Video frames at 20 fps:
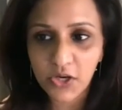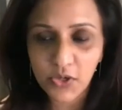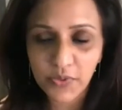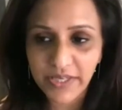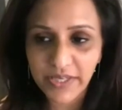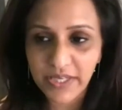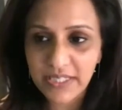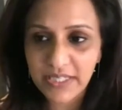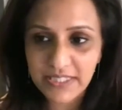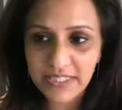
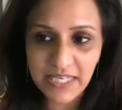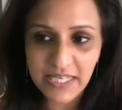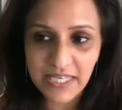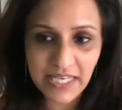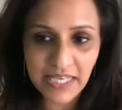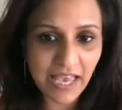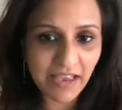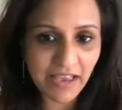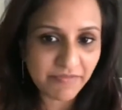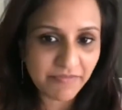
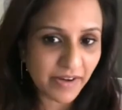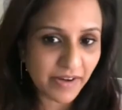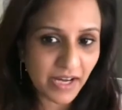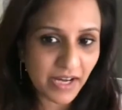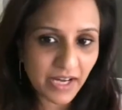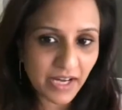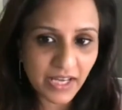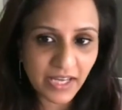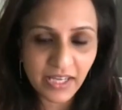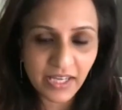EC,
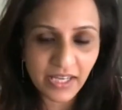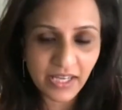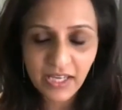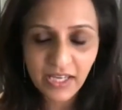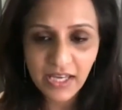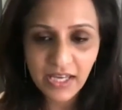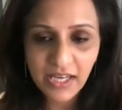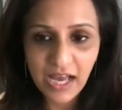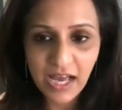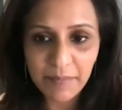FI,
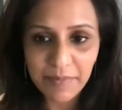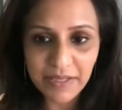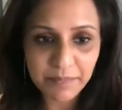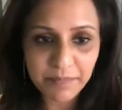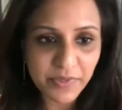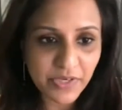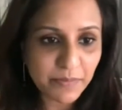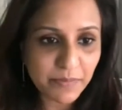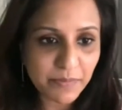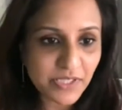
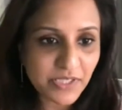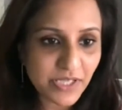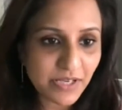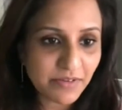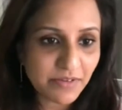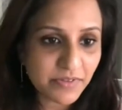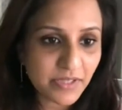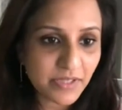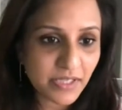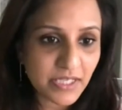pretty much
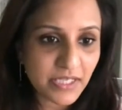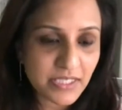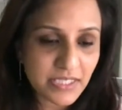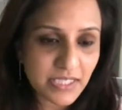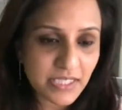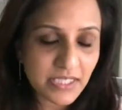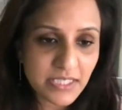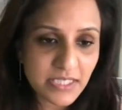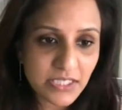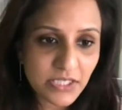everything
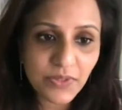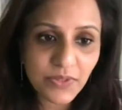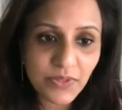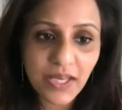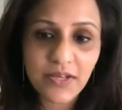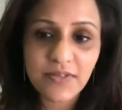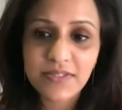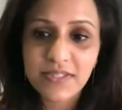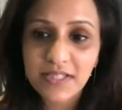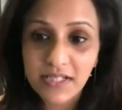since
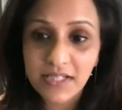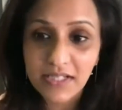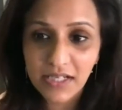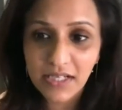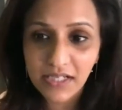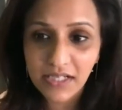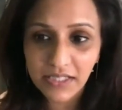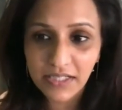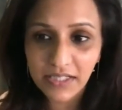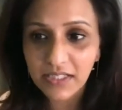
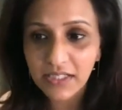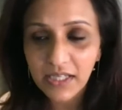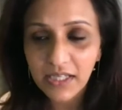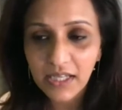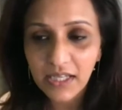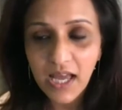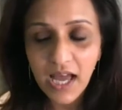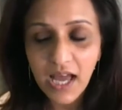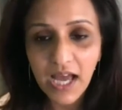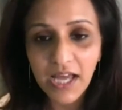2009.
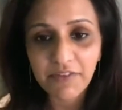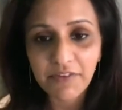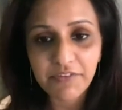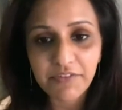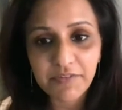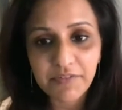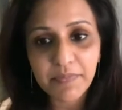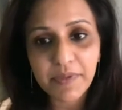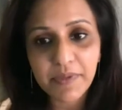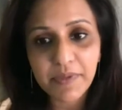And
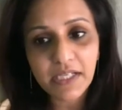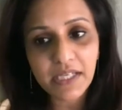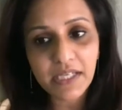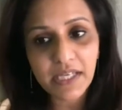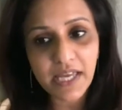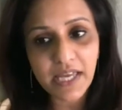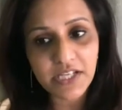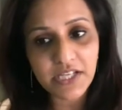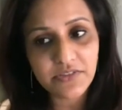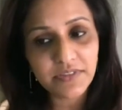we've been
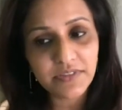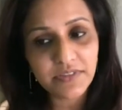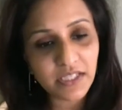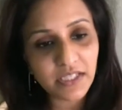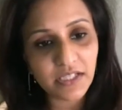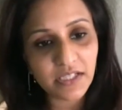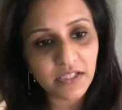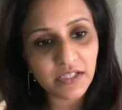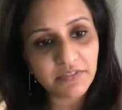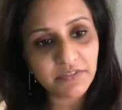ahead of the
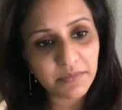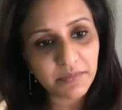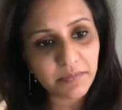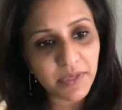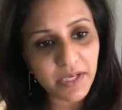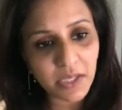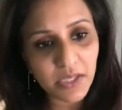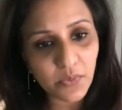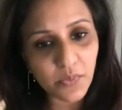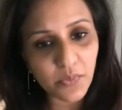curve in
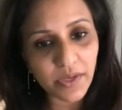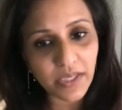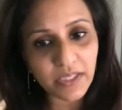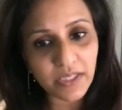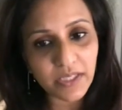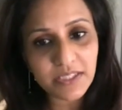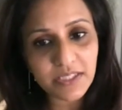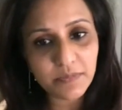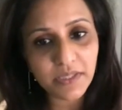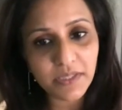many
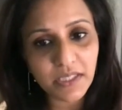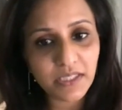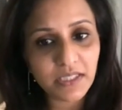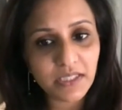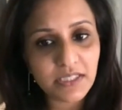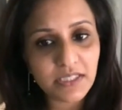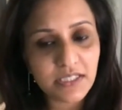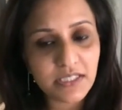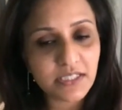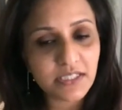ways because
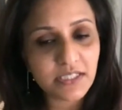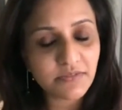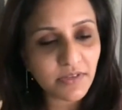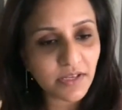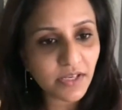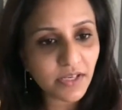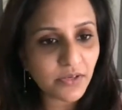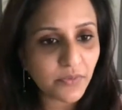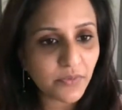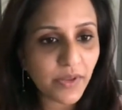it is
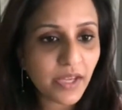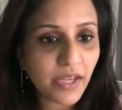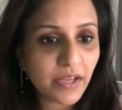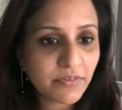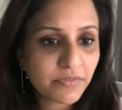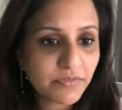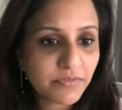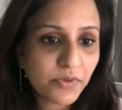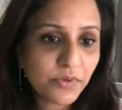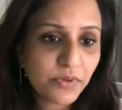very rare
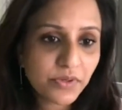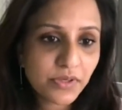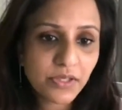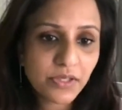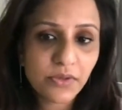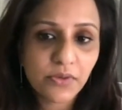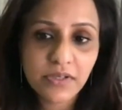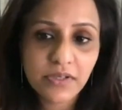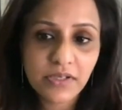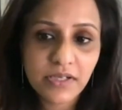for an
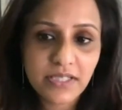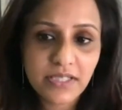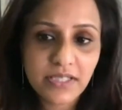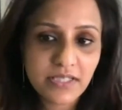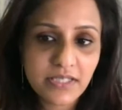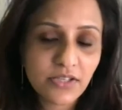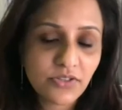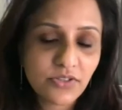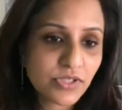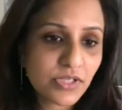
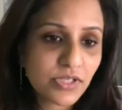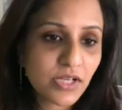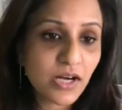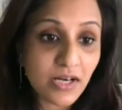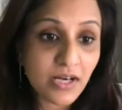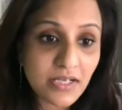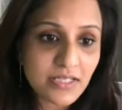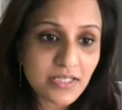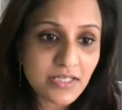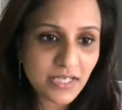organization
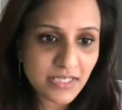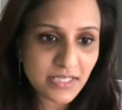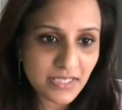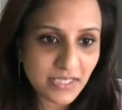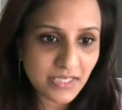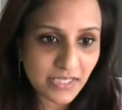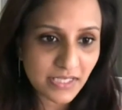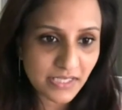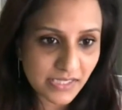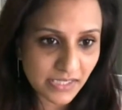our size in
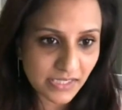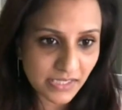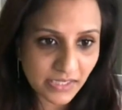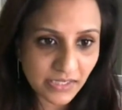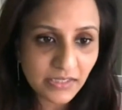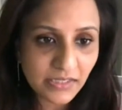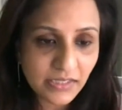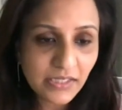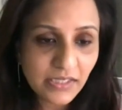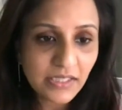India
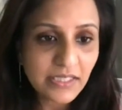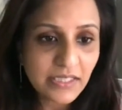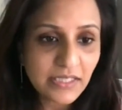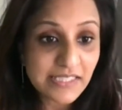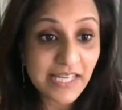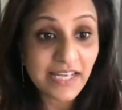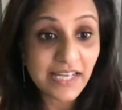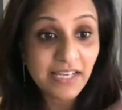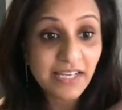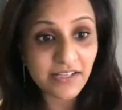
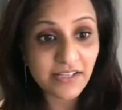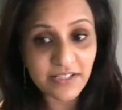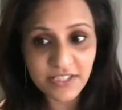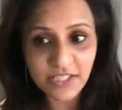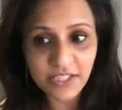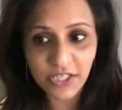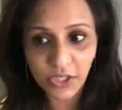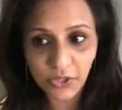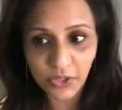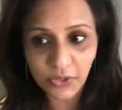10 years
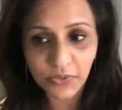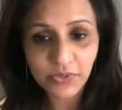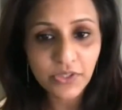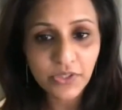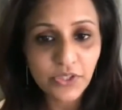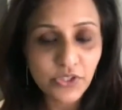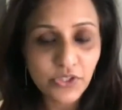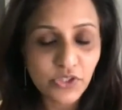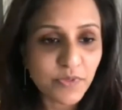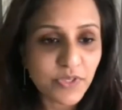ago
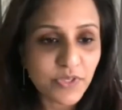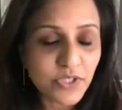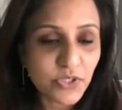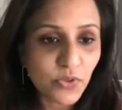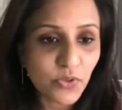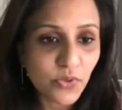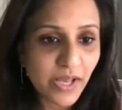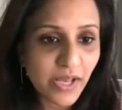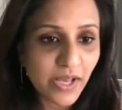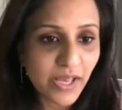to be
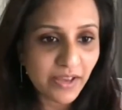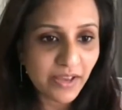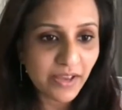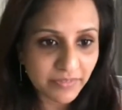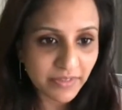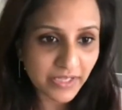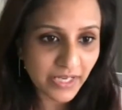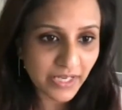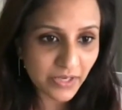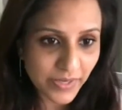so
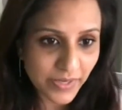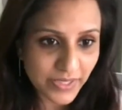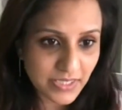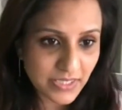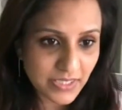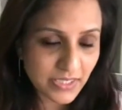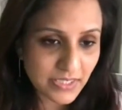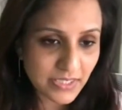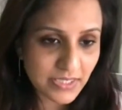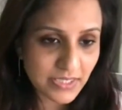heavily
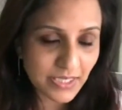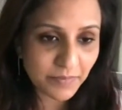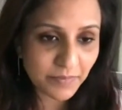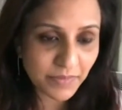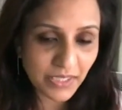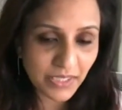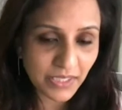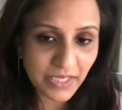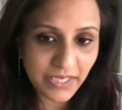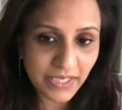invested in something
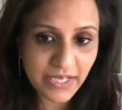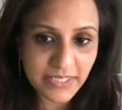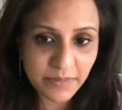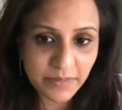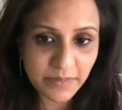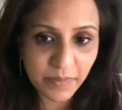like an SAP.